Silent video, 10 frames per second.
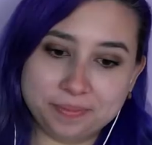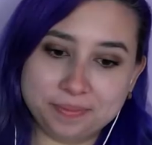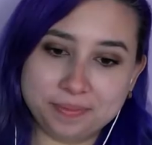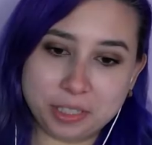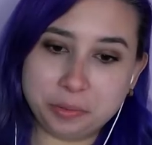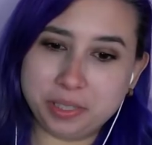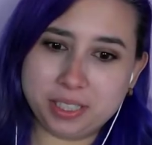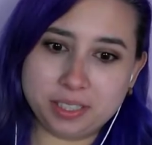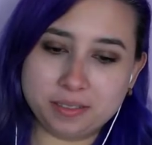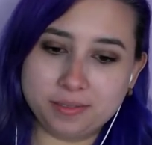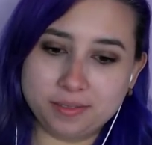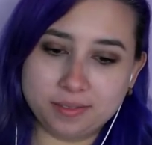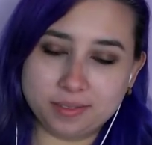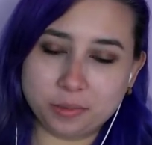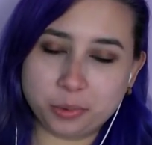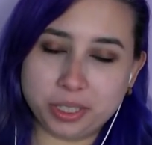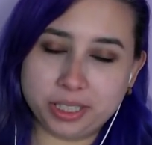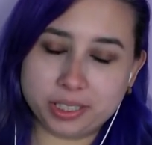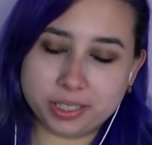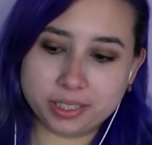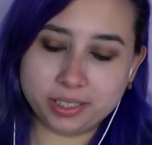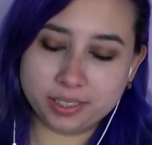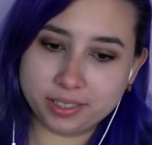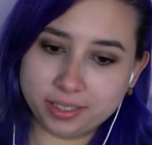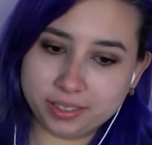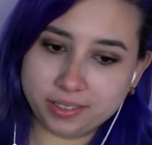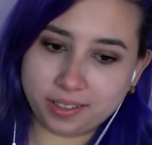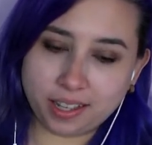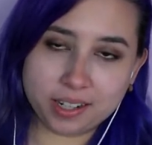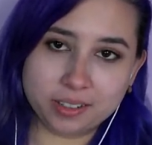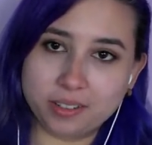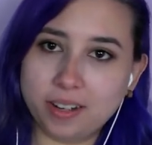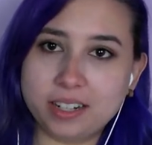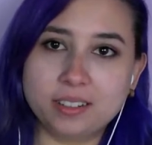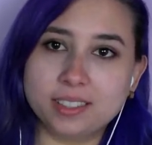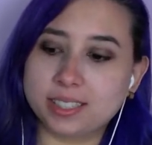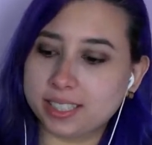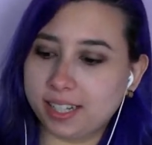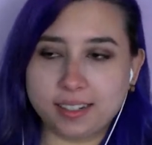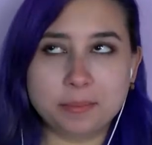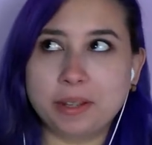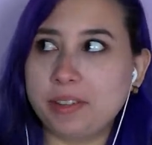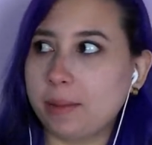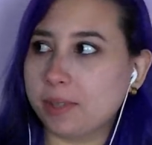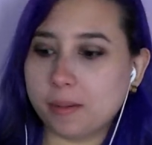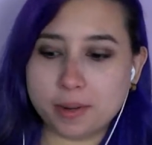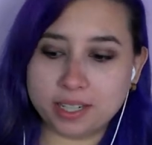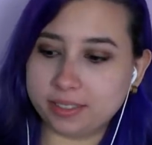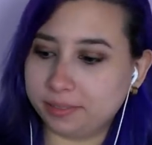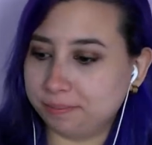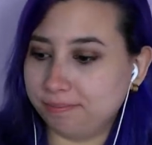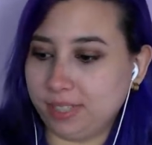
Sublevel storage room, straight ahead, paintings there. I don't know, I don't understand it. Maybe I'm not modern.